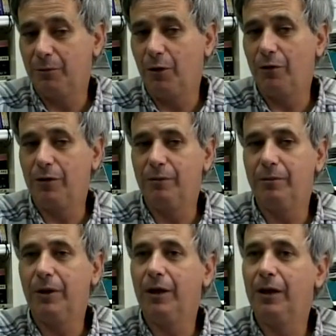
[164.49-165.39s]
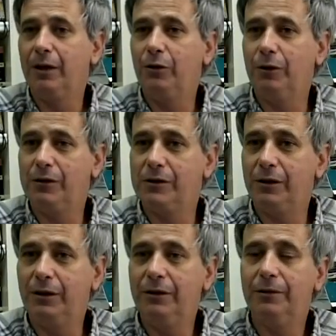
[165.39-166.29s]
among them Edward
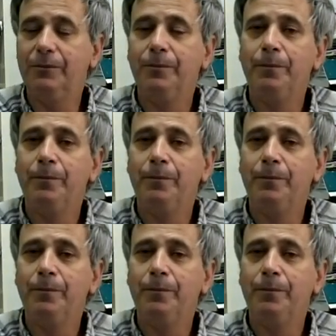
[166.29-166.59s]
Said